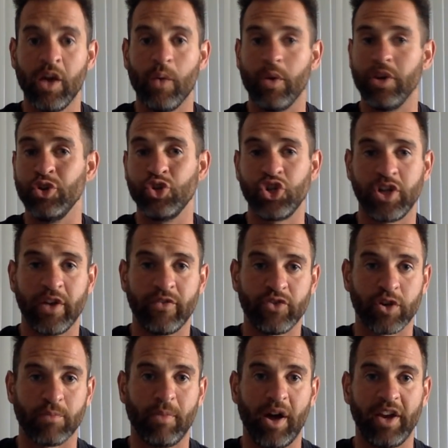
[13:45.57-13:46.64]
when you shift
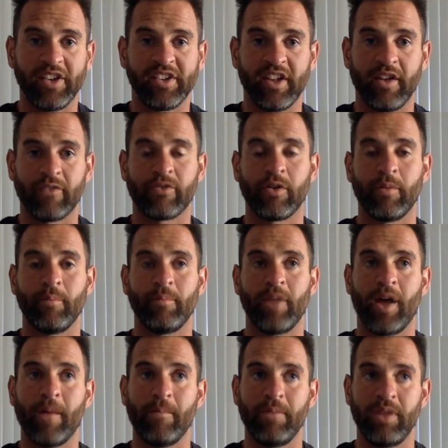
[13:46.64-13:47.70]
your mindset from
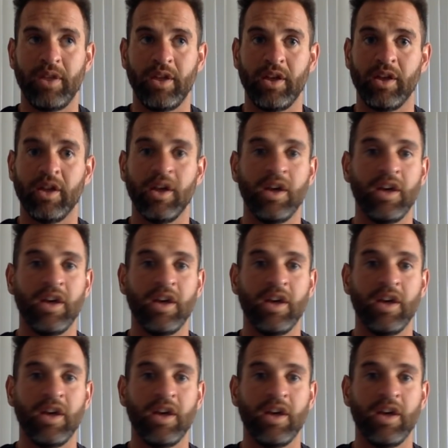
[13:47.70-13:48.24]
not being